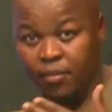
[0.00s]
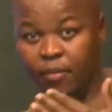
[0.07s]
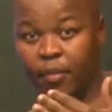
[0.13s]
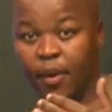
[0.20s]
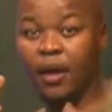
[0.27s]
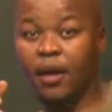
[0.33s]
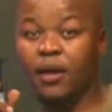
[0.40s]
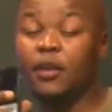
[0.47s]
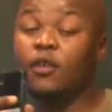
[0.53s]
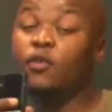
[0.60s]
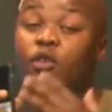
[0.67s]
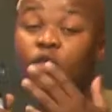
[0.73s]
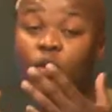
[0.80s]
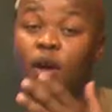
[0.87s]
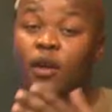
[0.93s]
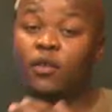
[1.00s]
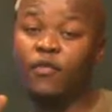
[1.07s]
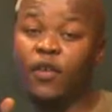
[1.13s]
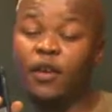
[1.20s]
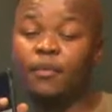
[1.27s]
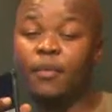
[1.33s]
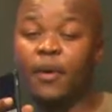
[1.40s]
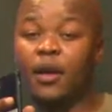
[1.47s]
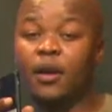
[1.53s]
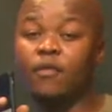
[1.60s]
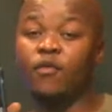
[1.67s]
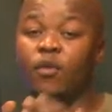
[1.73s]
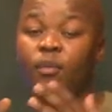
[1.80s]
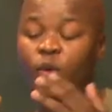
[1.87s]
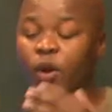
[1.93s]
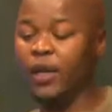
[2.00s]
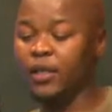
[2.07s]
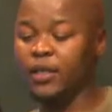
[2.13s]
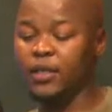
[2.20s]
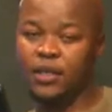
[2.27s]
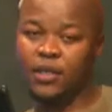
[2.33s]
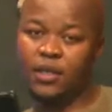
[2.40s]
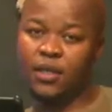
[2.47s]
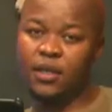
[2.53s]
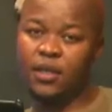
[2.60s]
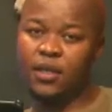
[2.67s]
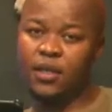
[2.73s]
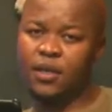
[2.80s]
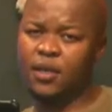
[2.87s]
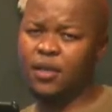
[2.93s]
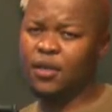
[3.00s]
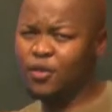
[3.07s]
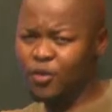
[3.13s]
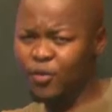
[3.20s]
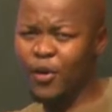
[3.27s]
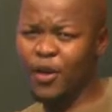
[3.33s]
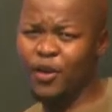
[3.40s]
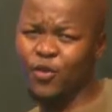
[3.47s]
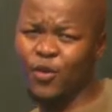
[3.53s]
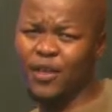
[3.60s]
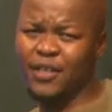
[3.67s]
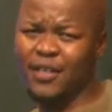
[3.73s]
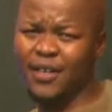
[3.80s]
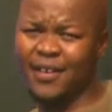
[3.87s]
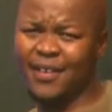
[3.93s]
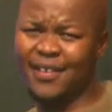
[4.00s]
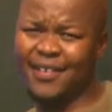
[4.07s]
back. They will try to fight back from predators. Super interesting.